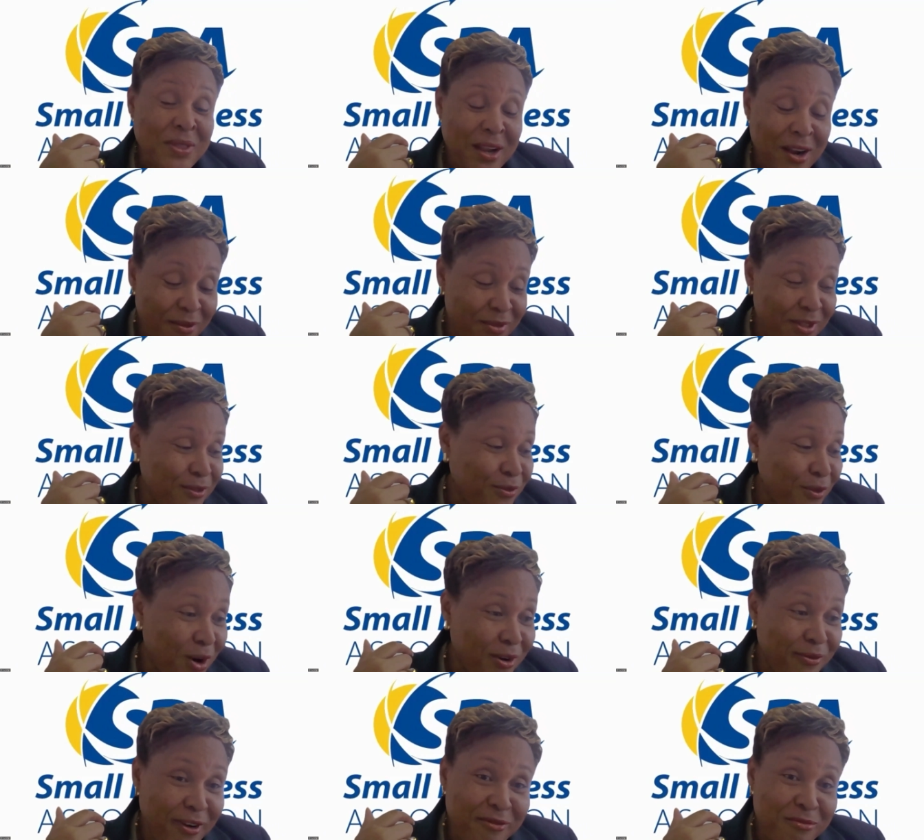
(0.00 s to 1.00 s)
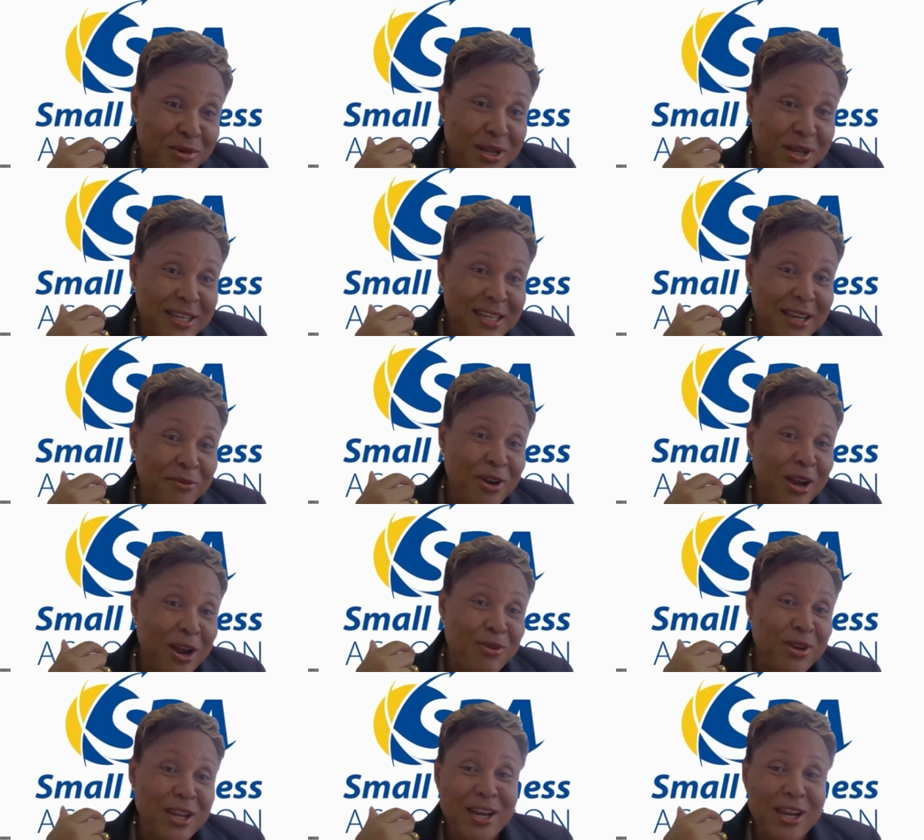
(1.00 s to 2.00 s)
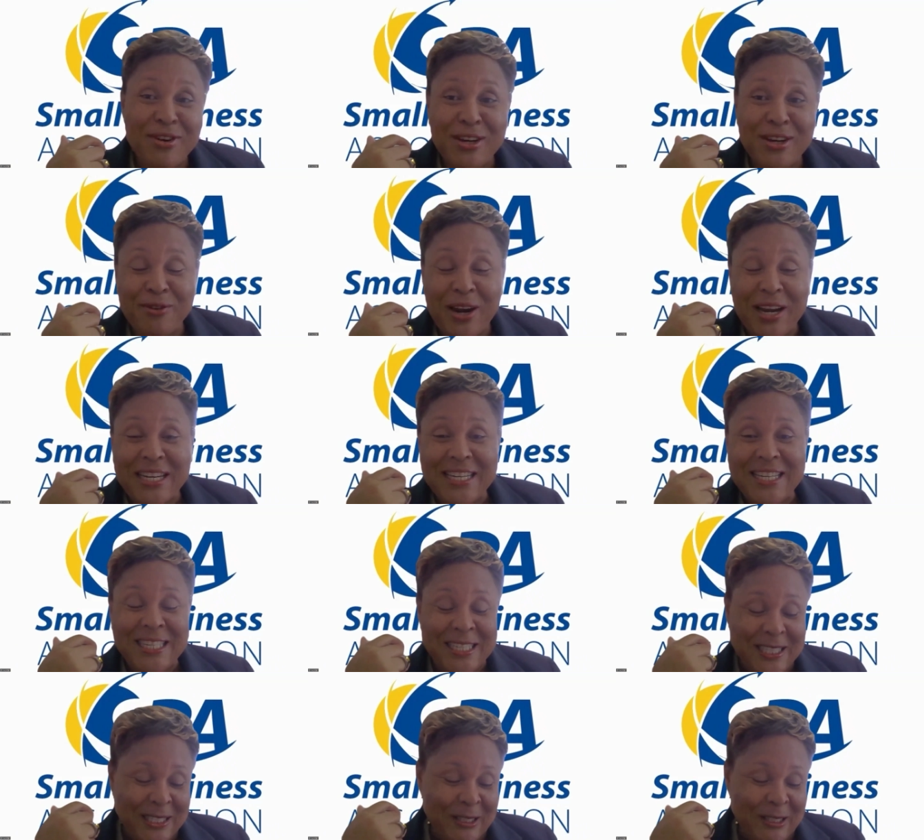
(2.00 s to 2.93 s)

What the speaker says: of this 45 million. Are we hearing correctly?